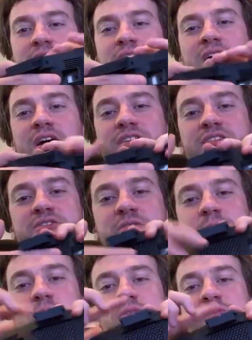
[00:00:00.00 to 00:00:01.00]
Oh, they're so
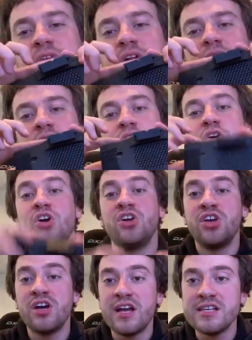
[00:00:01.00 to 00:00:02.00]
beautiful.
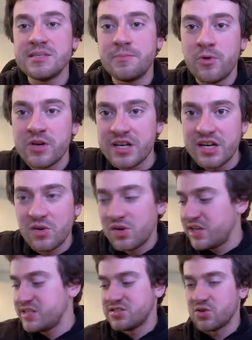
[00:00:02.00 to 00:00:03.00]
Hyundai support
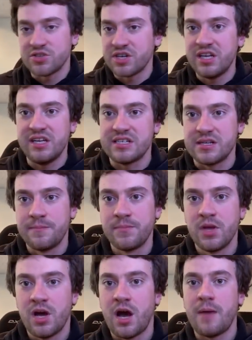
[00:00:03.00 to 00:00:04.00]
is already here.
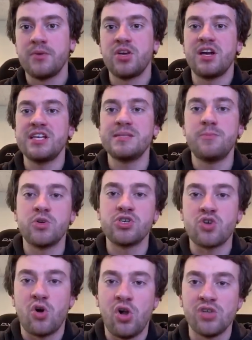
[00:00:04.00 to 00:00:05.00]
Um, Hyundai support is
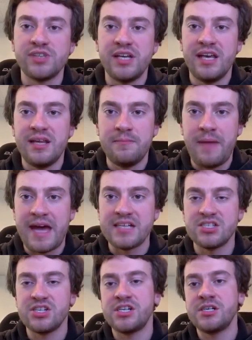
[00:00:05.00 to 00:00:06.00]
already in
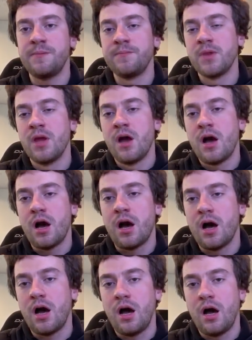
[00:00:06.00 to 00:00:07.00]
master.
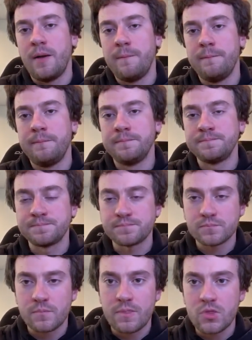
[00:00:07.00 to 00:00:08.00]
Um,
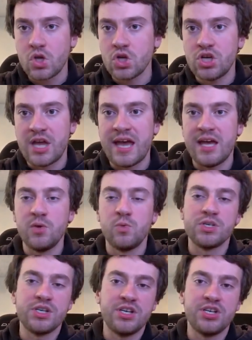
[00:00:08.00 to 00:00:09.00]
and
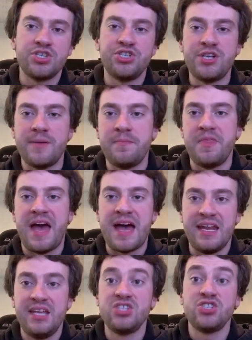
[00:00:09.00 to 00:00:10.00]
we're gonna ship
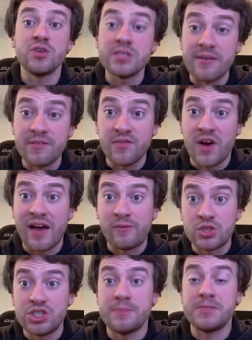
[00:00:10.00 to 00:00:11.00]
that in
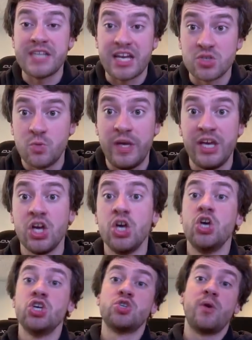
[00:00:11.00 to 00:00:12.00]
075, which ships next week.
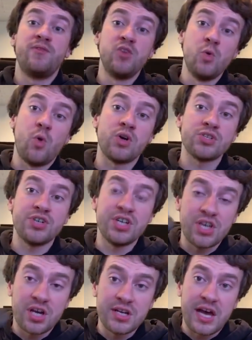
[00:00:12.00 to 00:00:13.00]
So if you order a
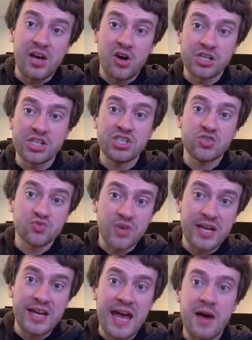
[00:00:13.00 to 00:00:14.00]
Hyundai harness
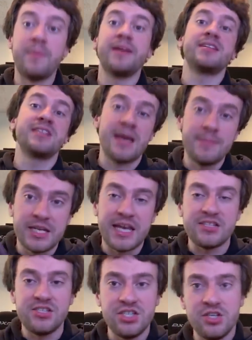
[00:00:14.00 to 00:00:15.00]
right now, by the time it
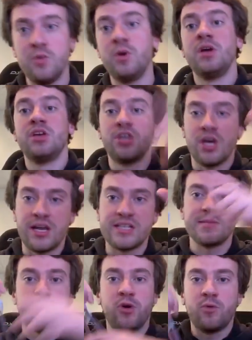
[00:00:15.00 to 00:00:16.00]
gets to you, Hyundai
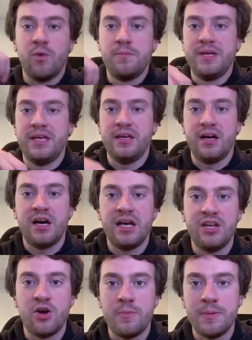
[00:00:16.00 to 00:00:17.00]
support will be uh,
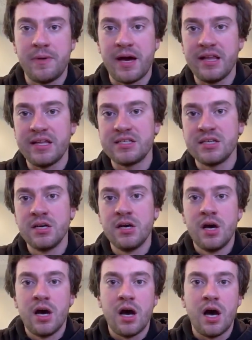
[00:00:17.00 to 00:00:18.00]
in Open Pilot.
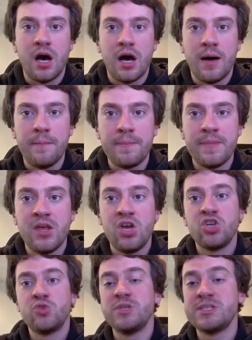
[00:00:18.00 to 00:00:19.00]
Um,
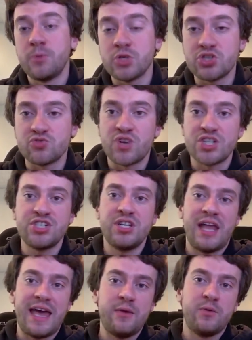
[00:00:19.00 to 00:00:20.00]
do we support the Russian
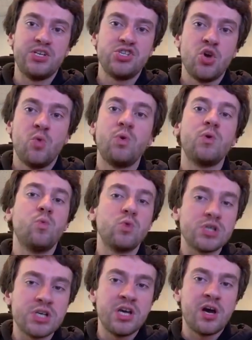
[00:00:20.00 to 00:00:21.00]
language? We're
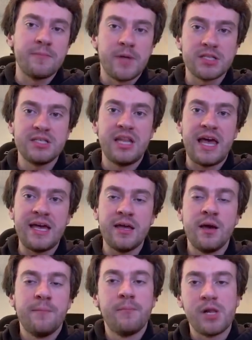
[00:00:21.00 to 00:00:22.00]
working on multilang.
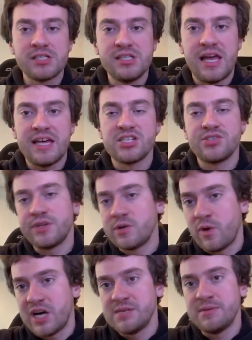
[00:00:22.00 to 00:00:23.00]
Multilang is a
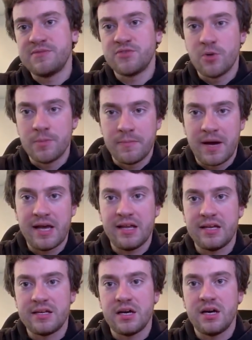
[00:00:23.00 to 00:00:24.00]
requirement for Open
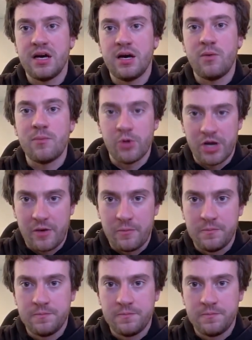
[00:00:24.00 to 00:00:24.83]
Pilot uh, 1.0.